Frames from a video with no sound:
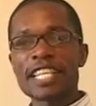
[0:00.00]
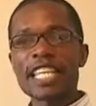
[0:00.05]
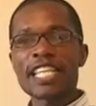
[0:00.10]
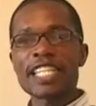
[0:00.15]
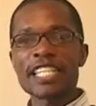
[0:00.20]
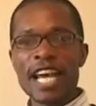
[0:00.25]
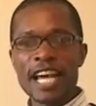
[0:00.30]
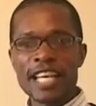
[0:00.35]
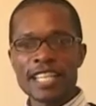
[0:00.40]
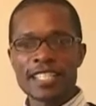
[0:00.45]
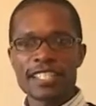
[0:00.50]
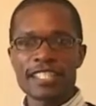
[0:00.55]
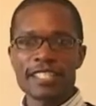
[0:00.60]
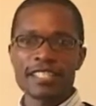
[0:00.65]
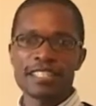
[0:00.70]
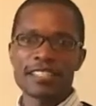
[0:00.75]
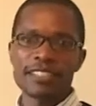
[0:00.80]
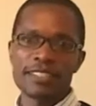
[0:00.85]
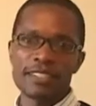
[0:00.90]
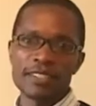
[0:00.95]
inert
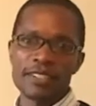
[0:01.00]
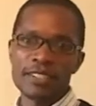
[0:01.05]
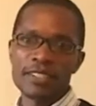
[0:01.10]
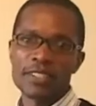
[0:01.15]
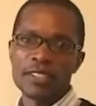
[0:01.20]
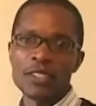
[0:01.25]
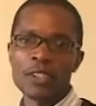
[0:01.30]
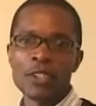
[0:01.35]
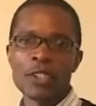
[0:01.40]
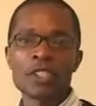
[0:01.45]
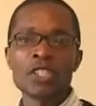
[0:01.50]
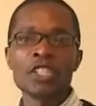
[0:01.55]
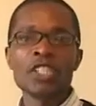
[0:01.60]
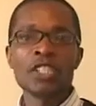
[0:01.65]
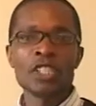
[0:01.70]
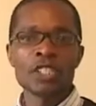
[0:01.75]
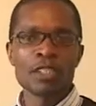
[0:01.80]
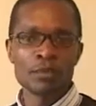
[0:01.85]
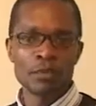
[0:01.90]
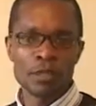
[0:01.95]
or
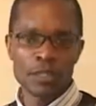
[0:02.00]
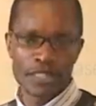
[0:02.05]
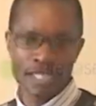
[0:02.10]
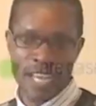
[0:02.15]
noble